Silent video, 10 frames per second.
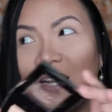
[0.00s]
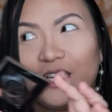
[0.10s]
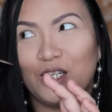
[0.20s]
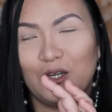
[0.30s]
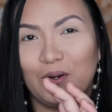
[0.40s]

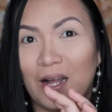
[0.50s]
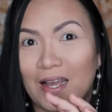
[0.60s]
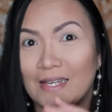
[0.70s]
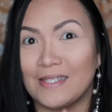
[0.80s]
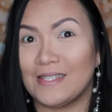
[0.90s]
gosh, you know
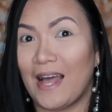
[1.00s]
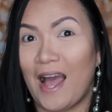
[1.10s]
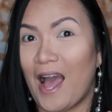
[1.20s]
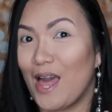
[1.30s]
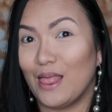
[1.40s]
guys,
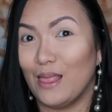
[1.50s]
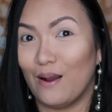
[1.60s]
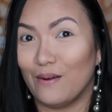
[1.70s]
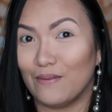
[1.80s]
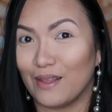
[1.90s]
I
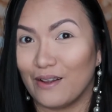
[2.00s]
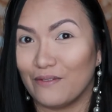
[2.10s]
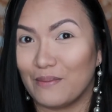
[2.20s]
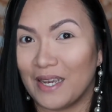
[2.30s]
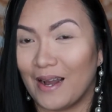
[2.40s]
love
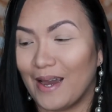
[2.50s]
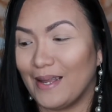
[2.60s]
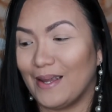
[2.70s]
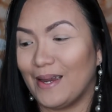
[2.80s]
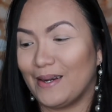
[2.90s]
my
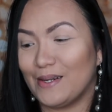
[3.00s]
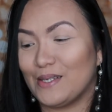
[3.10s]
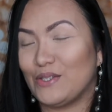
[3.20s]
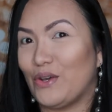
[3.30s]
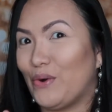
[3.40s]
highlighter.
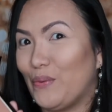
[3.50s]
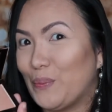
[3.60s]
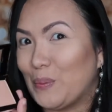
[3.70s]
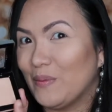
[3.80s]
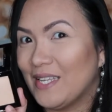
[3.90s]
So
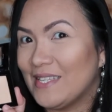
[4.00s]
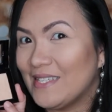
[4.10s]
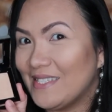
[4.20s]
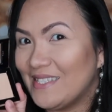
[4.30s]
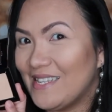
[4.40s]

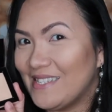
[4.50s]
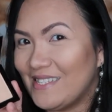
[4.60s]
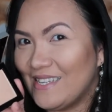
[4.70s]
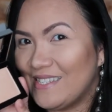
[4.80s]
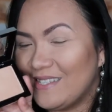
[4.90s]

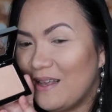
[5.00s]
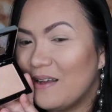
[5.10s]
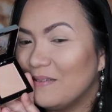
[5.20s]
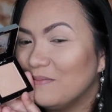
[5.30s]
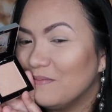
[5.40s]
this is
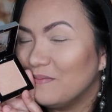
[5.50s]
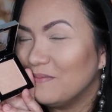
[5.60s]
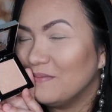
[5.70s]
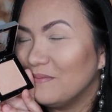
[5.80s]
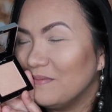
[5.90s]

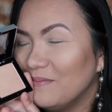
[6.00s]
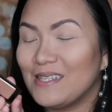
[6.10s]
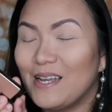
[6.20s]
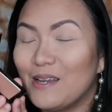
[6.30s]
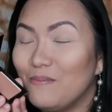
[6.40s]

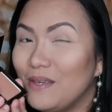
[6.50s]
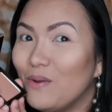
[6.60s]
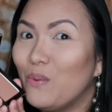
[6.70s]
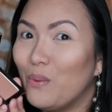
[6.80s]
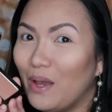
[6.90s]
gonna be
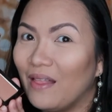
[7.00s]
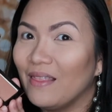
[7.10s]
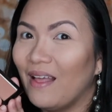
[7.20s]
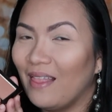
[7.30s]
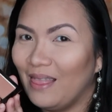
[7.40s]

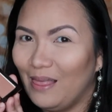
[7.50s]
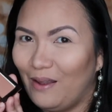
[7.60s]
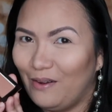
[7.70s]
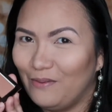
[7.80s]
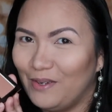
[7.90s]
well
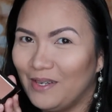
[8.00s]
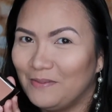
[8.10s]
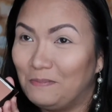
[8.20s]
loved.